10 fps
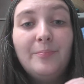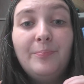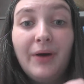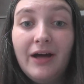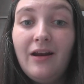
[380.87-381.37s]

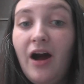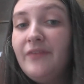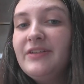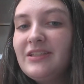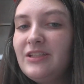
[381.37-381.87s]
but
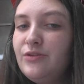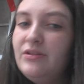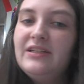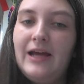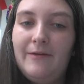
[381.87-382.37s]
obviously you
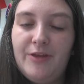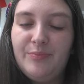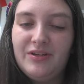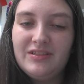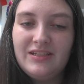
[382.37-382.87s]
need to have that
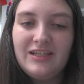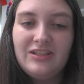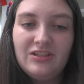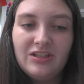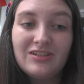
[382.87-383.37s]

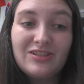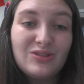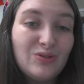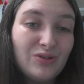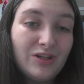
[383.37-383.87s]
presentation done
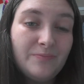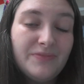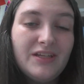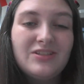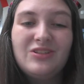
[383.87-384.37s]
sooner
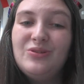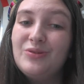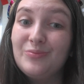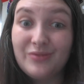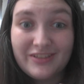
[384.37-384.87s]
so you
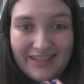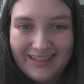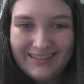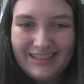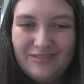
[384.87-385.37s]
can
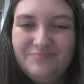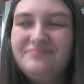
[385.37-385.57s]
present,